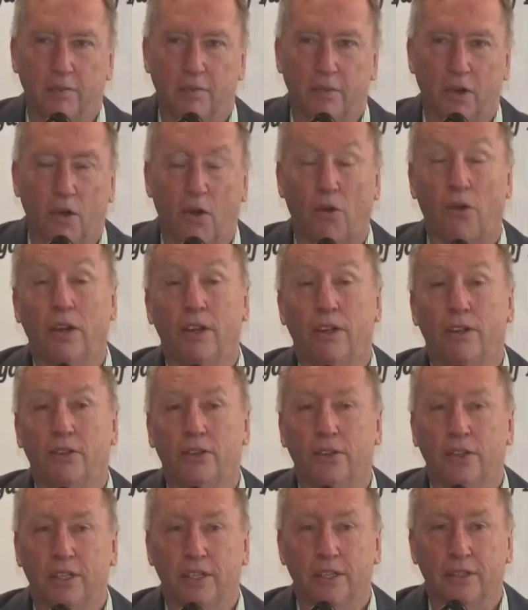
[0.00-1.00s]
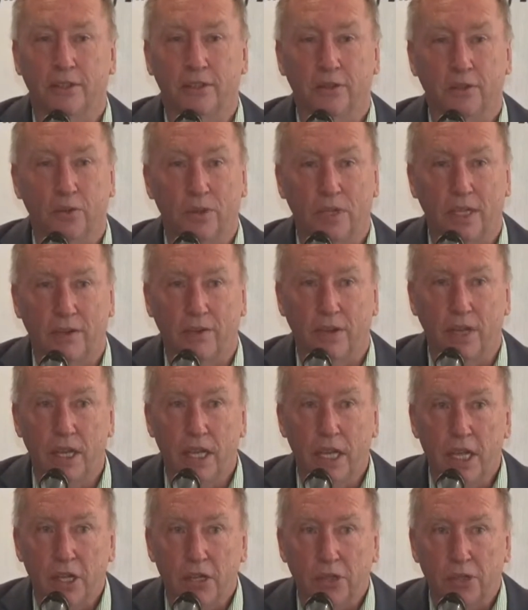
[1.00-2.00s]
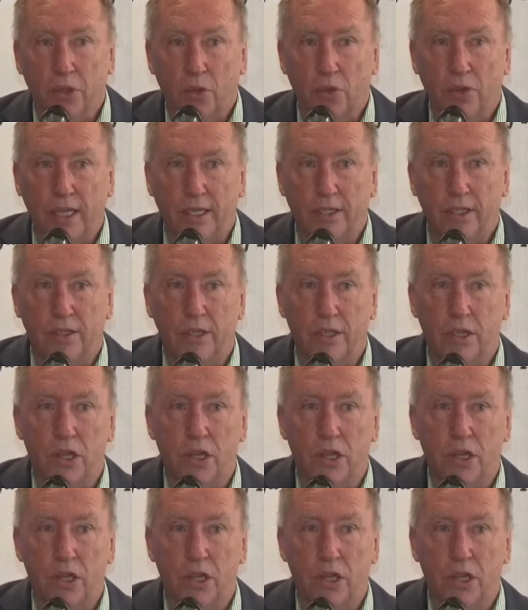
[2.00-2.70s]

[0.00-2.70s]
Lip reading: oranges or whatever. So there's